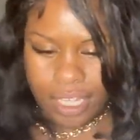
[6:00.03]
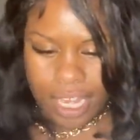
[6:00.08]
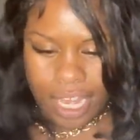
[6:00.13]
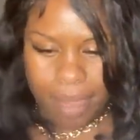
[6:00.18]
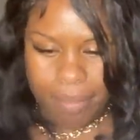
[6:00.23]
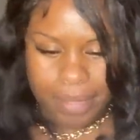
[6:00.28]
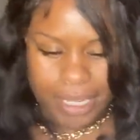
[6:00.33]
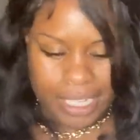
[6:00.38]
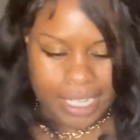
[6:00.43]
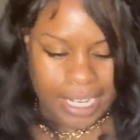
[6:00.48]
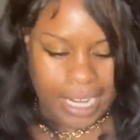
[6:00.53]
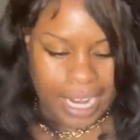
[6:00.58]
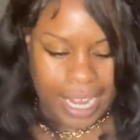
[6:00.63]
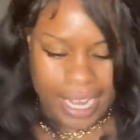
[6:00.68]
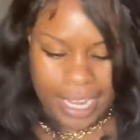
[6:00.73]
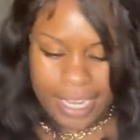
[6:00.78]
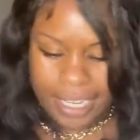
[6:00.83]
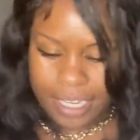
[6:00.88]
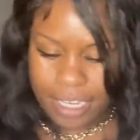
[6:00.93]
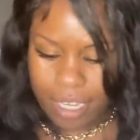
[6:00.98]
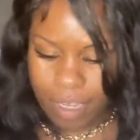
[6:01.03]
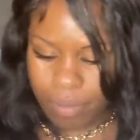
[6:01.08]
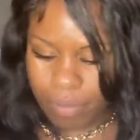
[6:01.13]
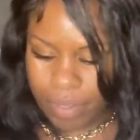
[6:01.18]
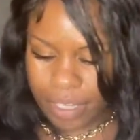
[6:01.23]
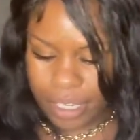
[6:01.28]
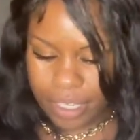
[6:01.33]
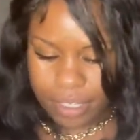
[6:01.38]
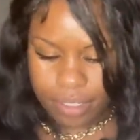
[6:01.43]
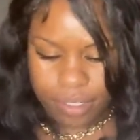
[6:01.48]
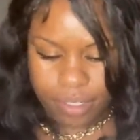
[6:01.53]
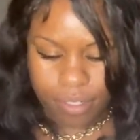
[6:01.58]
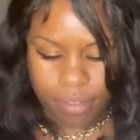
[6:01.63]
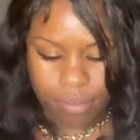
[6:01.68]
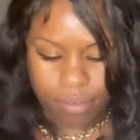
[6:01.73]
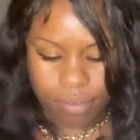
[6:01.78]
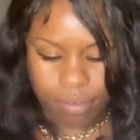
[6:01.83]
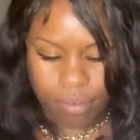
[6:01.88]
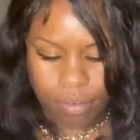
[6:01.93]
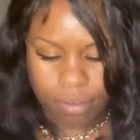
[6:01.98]
How many did I end up with?
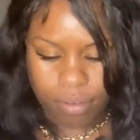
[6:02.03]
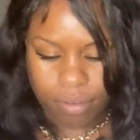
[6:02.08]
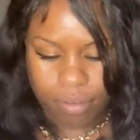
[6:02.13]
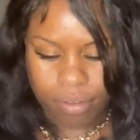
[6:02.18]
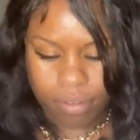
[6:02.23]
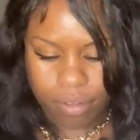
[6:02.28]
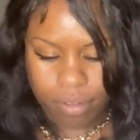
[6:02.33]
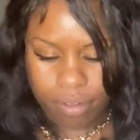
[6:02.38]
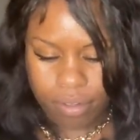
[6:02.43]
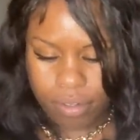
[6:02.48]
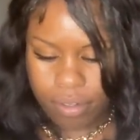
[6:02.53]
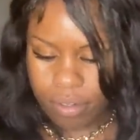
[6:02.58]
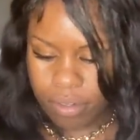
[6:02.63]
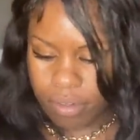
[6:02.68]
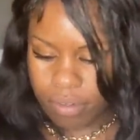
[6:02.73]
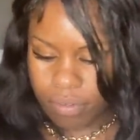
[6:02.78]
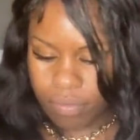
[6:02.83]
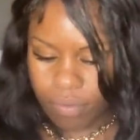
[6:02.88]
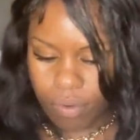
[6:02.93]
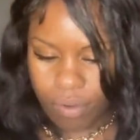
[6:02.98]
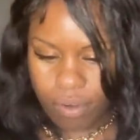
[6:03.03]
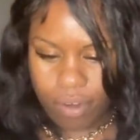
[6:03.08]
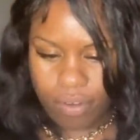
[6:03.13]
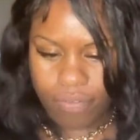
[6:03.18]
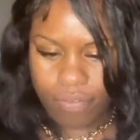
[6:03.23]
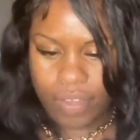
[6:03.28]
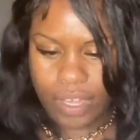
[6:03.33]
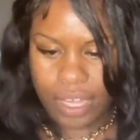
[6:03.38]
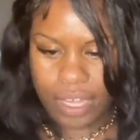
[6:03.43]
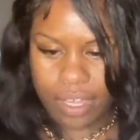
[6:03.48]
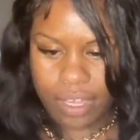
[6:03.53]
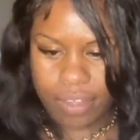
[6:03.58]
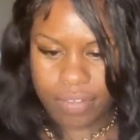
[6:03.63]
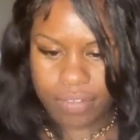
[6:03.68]
Two, four, five,